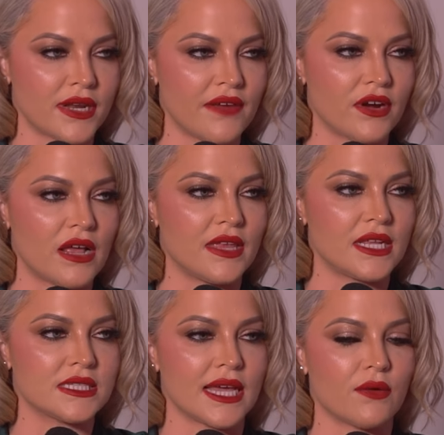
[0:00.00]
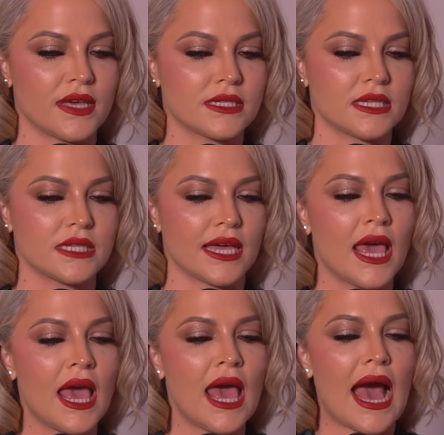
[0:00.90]
whatever, and then it's like this is like,
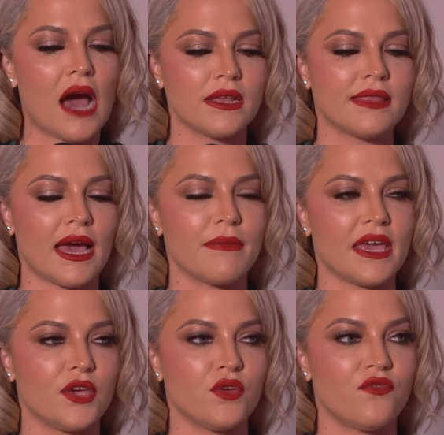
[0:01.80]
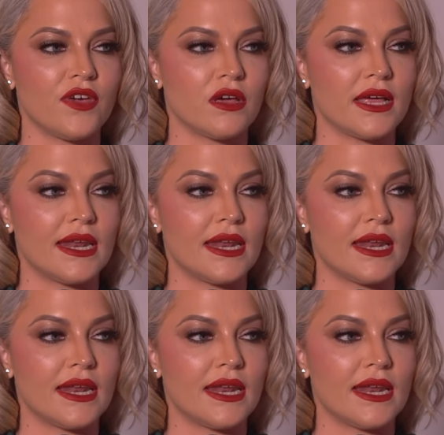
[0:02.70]
how did that make you feel?